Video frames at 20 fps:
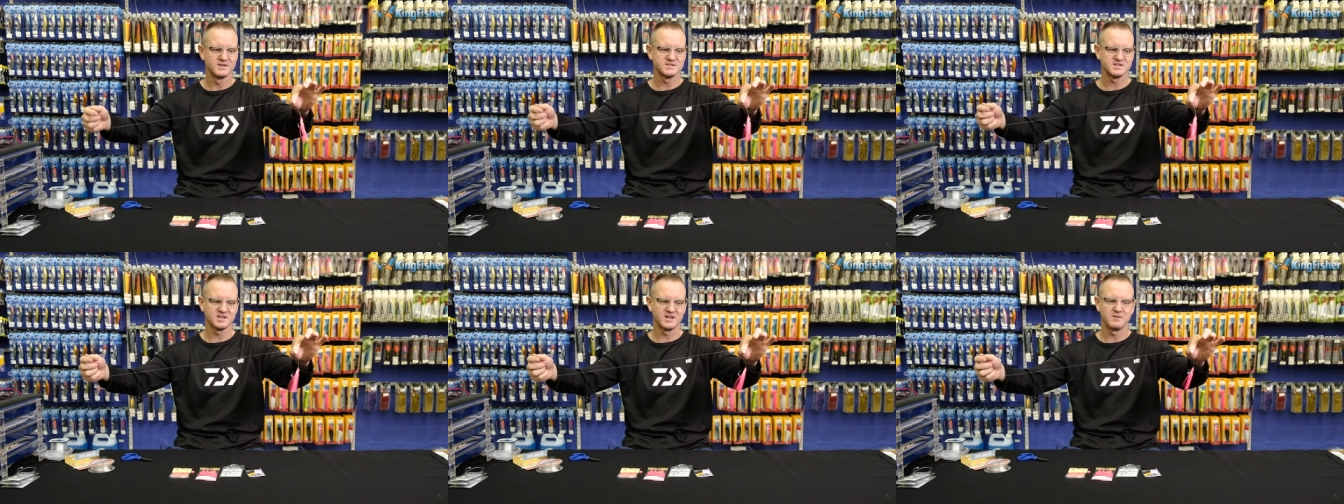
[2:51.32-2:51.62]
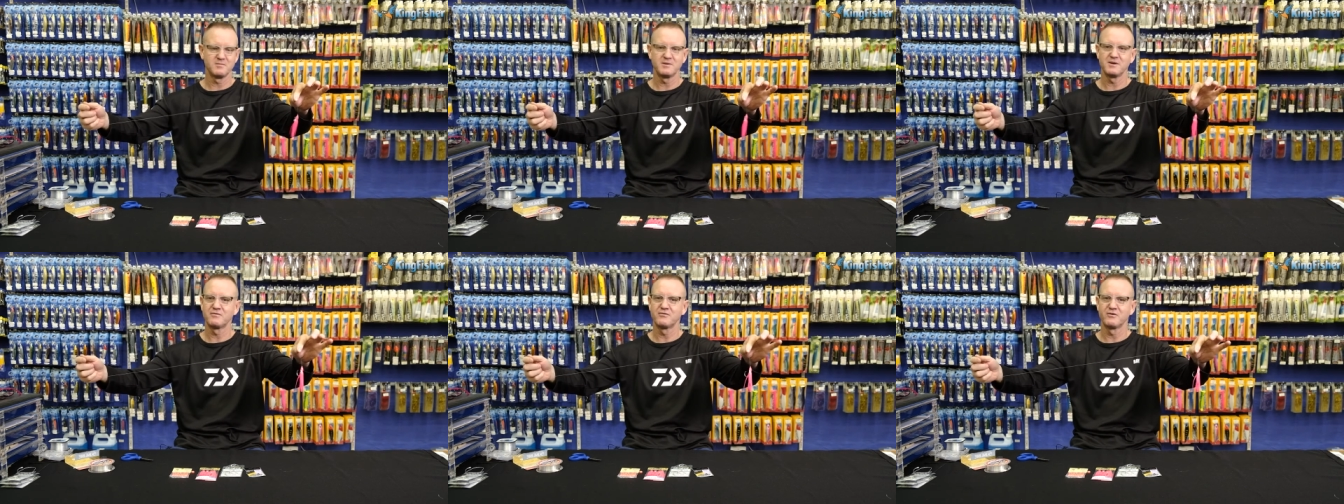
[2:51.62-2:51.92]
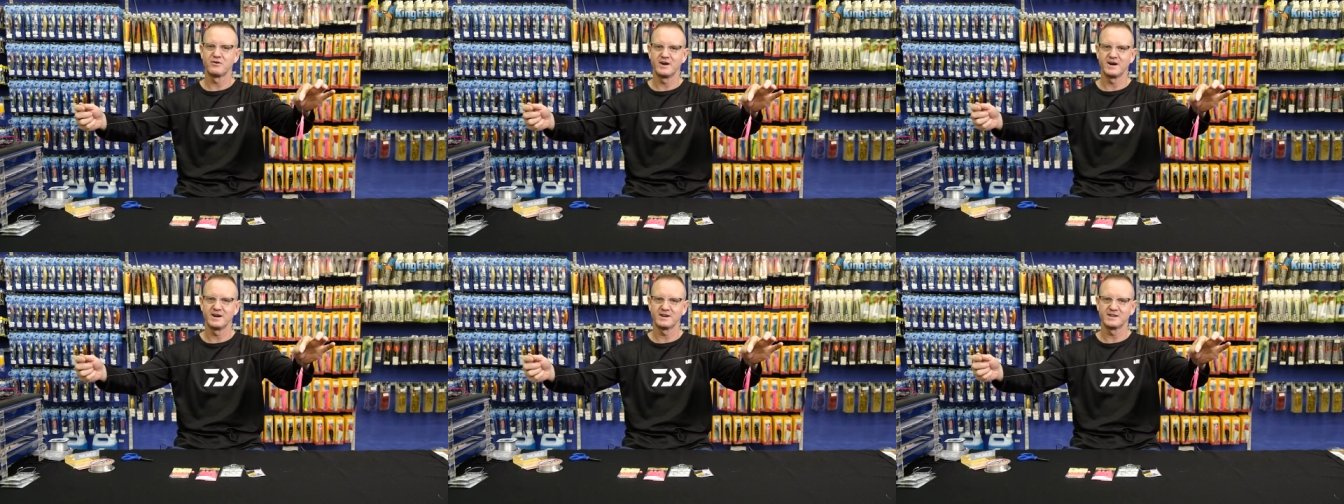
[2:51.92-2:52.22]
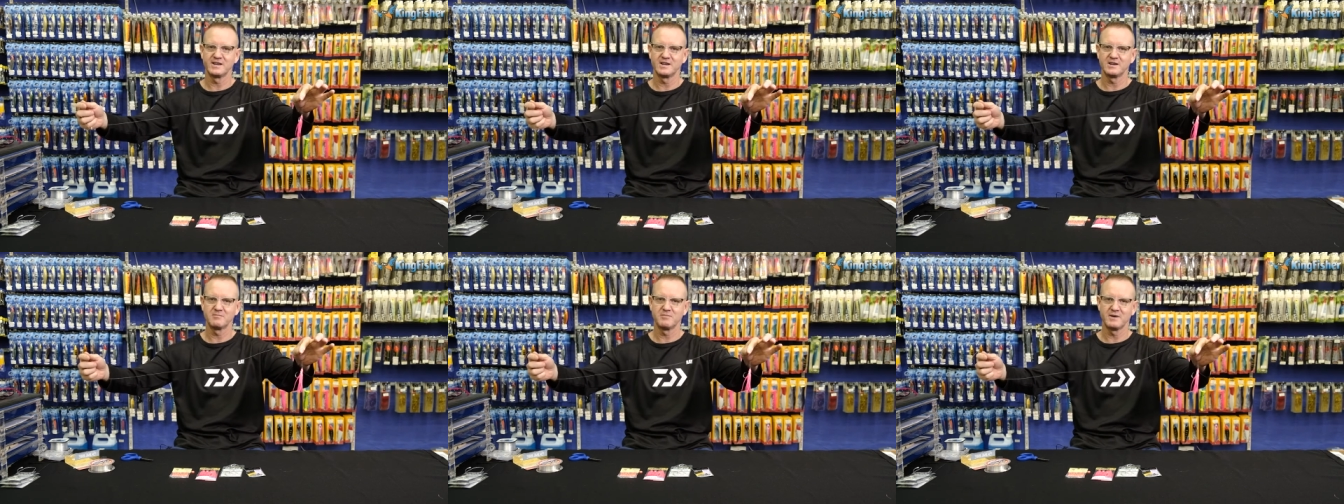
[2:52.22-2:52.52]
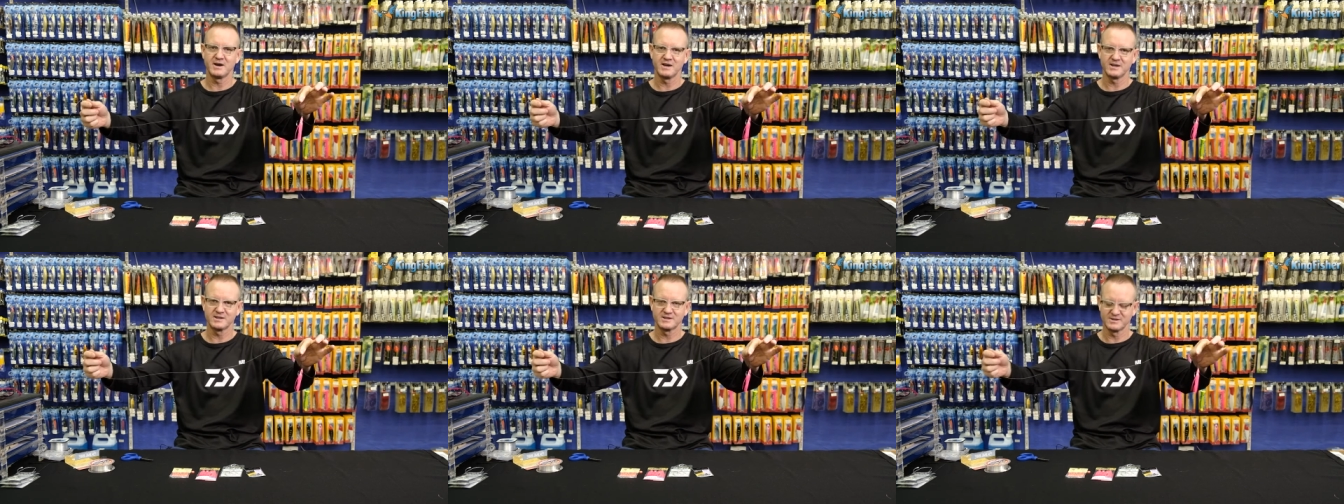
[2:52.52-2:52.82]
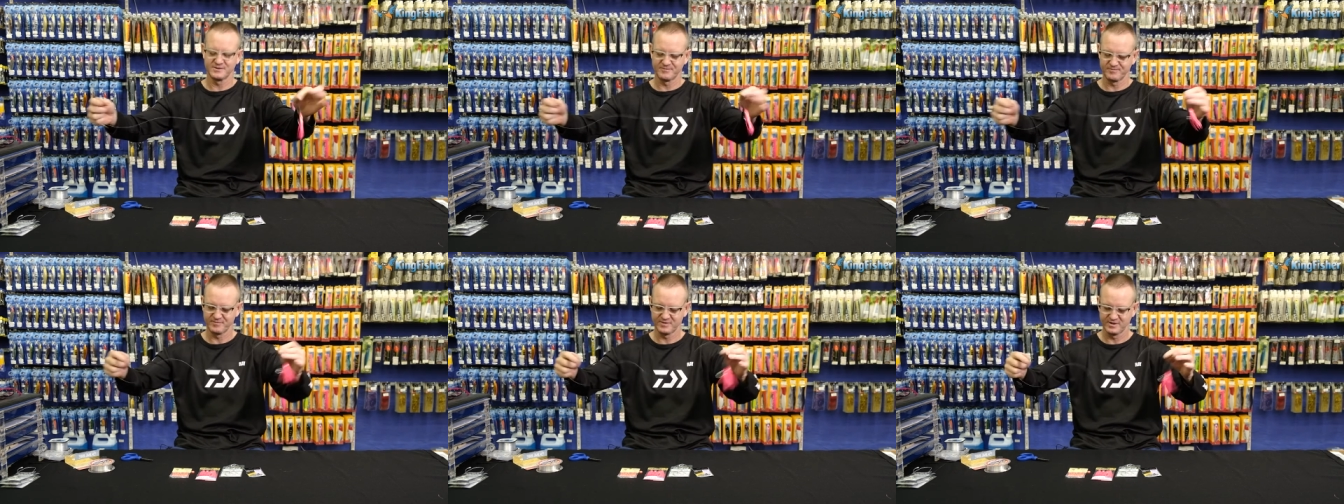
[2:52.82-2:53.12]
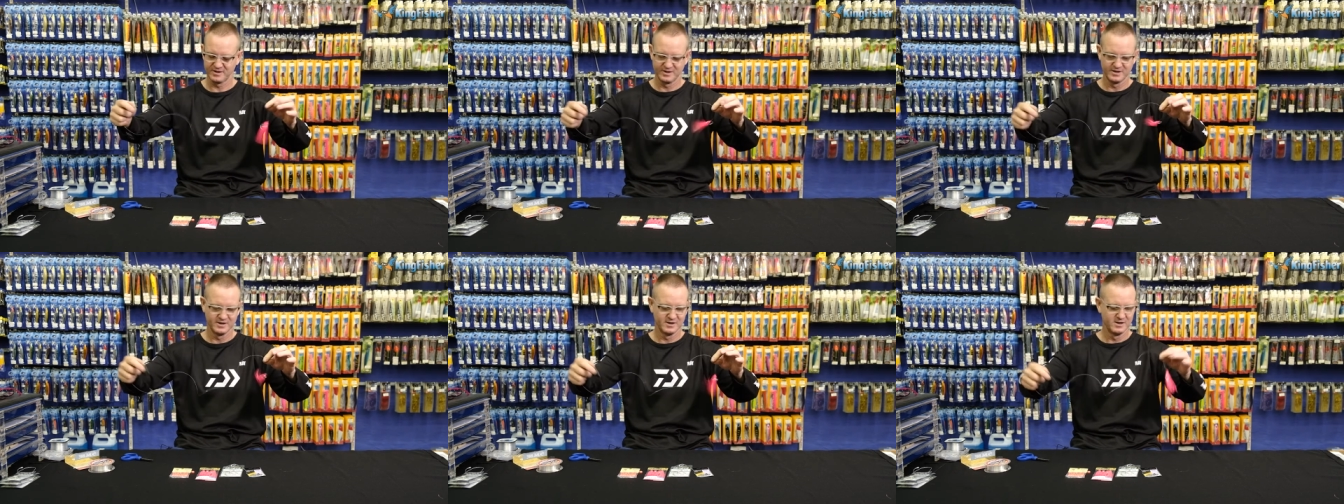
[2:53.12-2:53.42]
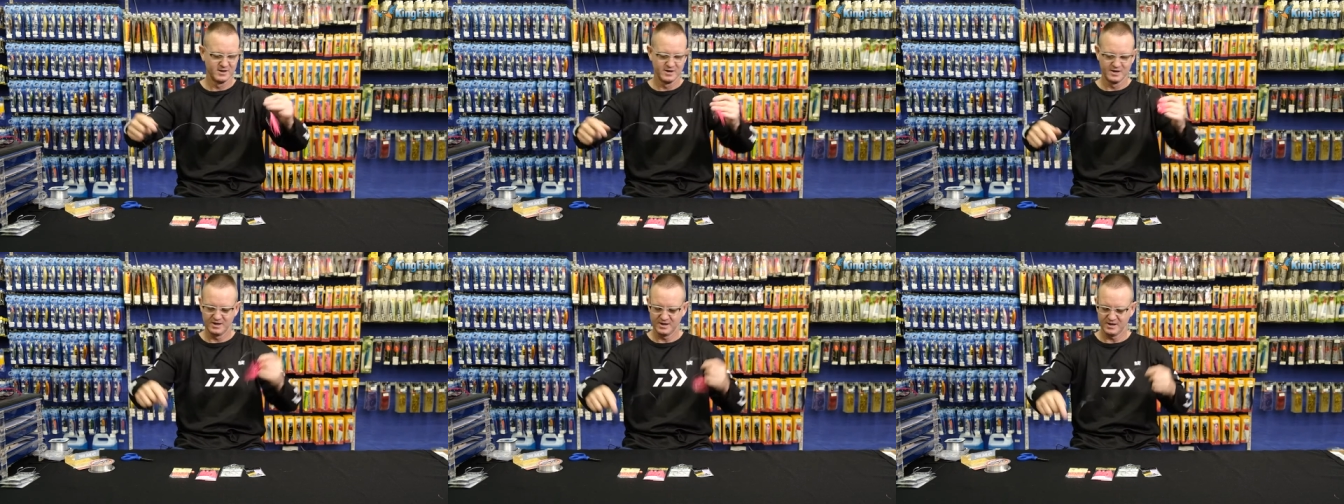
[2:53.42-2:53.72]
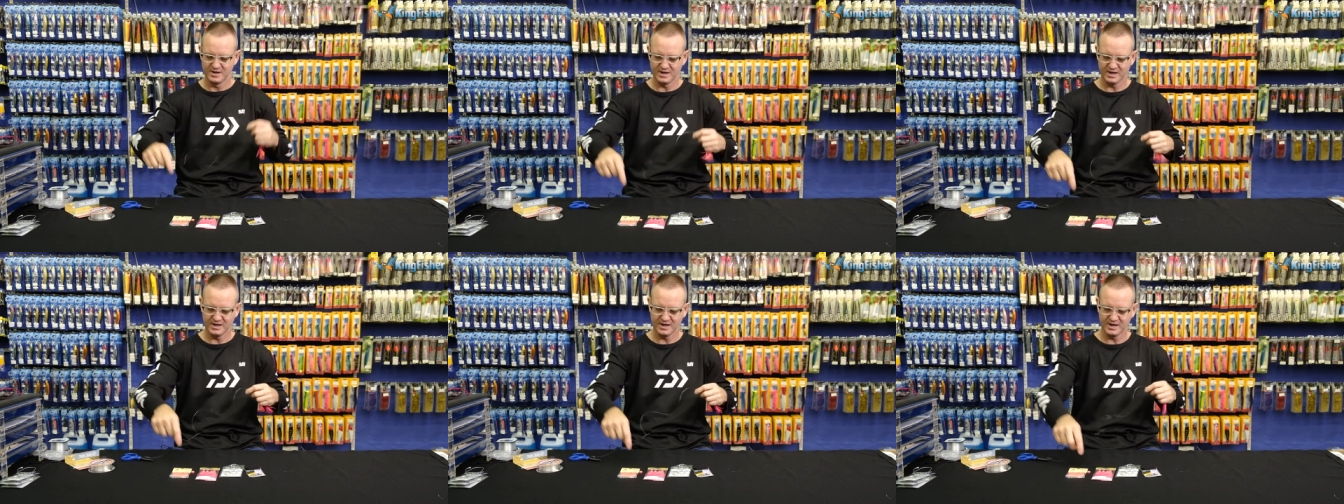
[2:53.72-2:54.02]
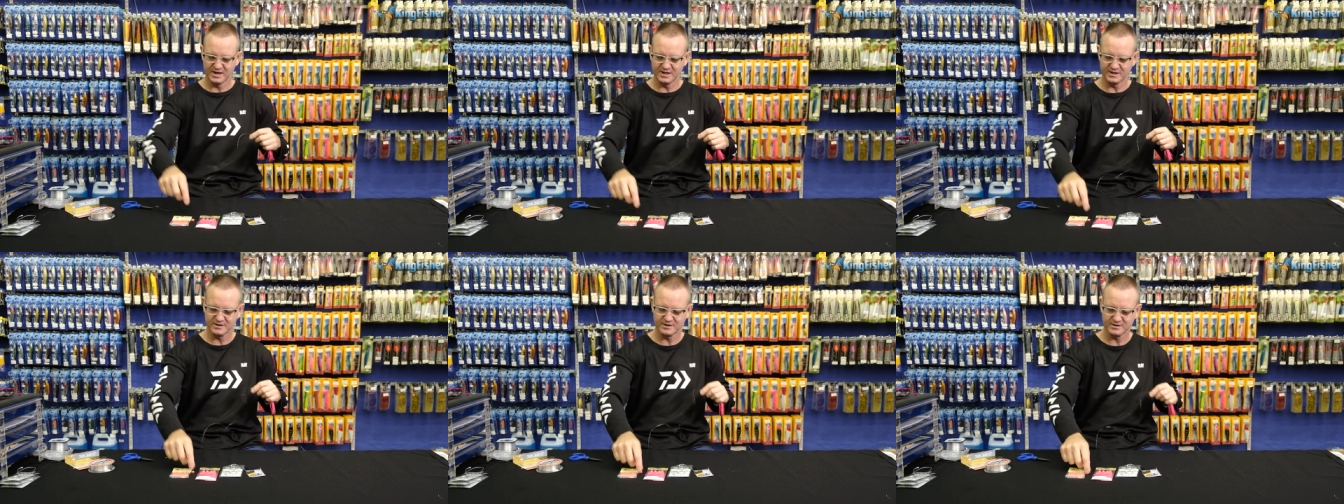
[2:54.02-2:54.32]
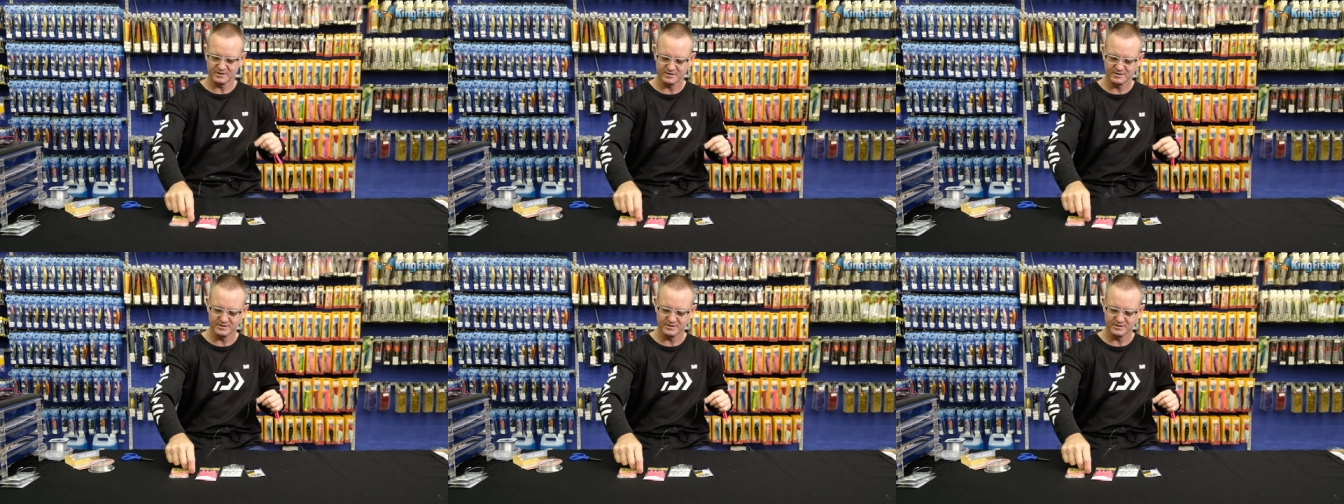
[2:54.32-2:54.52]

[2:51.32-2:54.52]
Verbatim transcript: is going to be for our dead bait, and